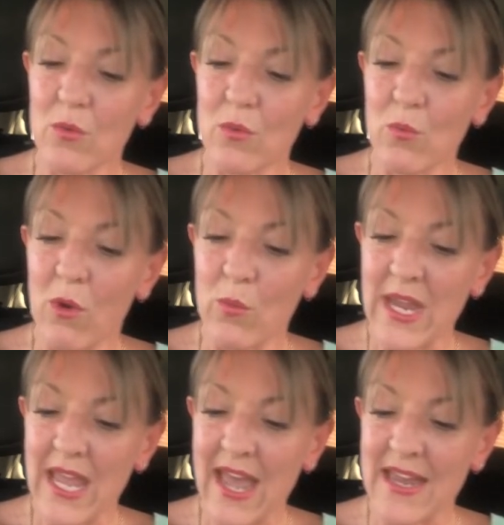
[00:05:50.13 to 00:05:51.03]
one
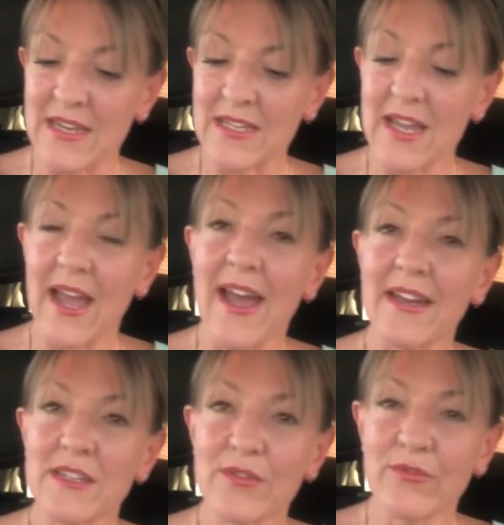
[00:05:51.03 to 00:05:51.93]
weekend,
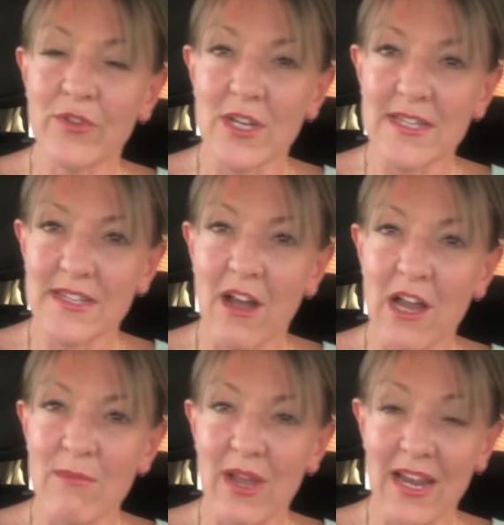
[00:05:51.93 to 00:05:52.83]
and first
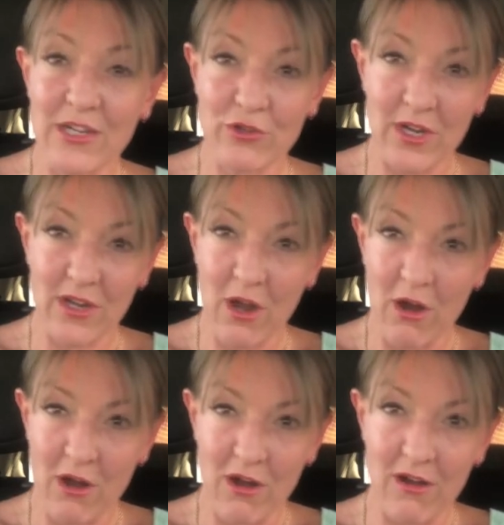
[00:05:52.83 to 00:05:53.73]
time electric
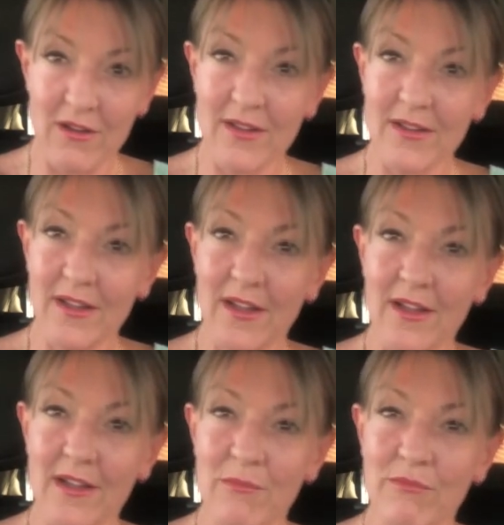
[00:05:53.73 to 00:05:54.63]
car
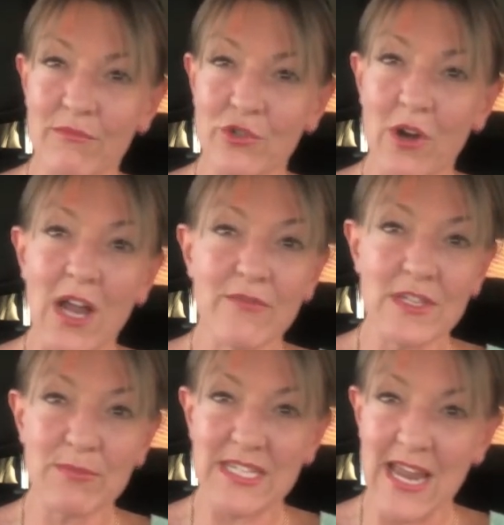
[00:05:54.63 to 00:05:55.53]

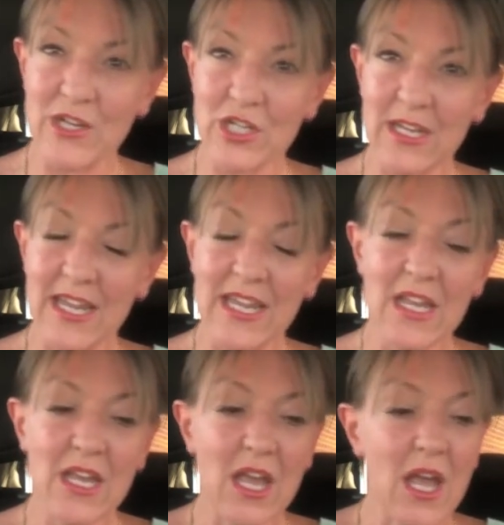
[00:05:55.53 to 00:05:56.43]
drivers potentially,
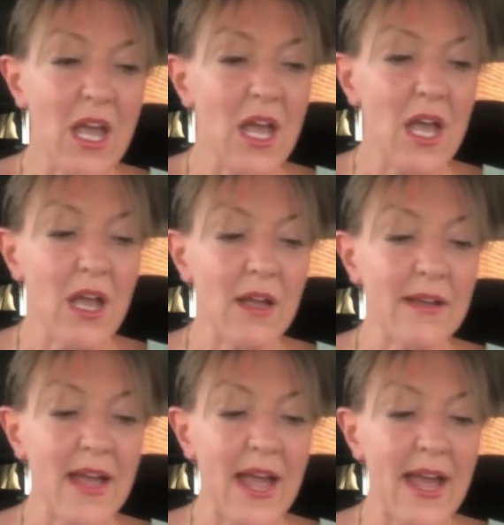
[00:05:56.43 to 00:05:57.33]

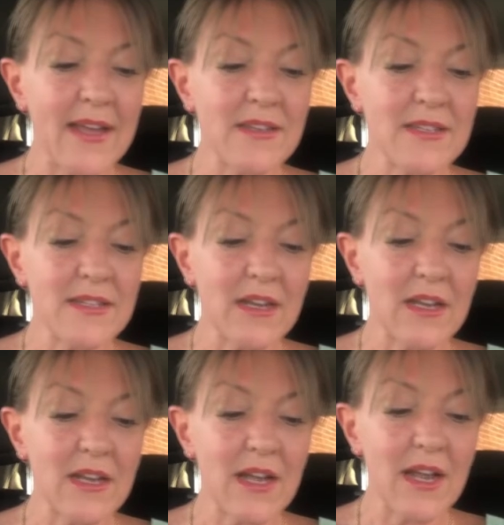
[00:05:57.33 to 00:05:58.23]
and
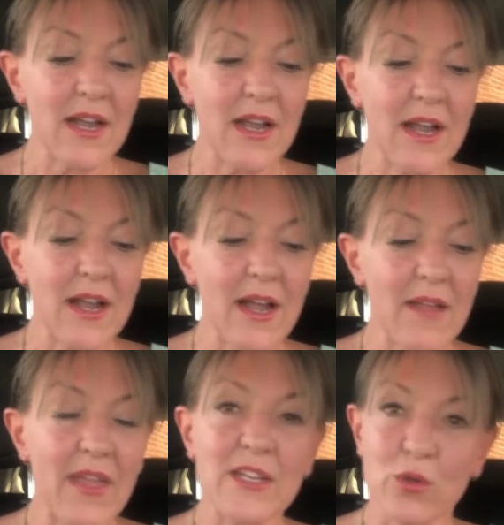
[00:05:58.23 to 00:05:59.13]

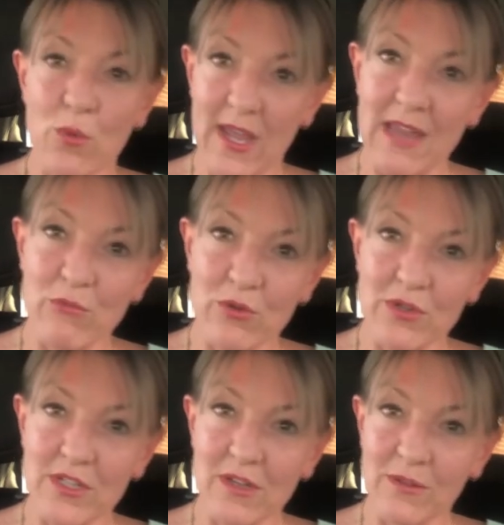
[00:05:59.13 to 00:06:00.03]
that all came
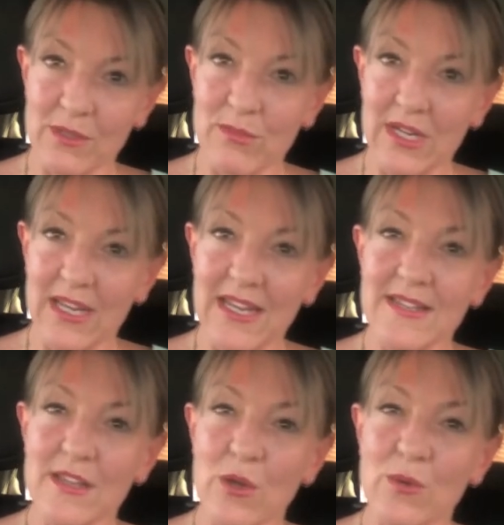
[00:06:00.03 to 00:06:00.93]
good ultimately.
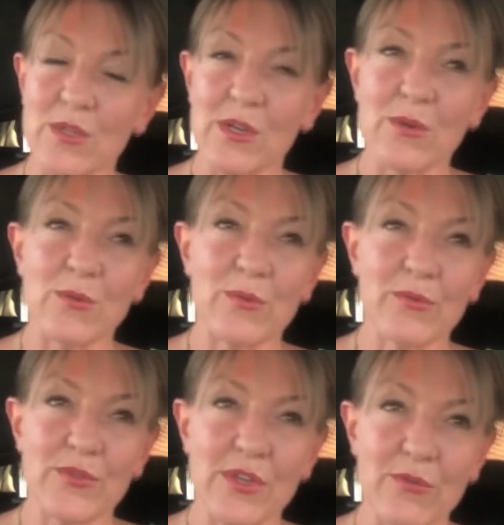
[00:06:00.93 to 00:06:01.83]
So
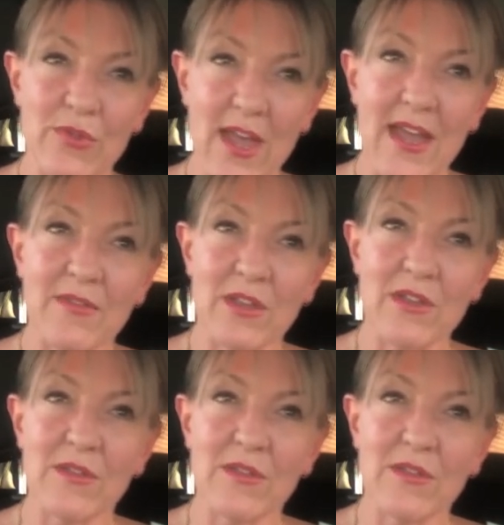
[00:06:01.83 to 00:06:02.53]
they're the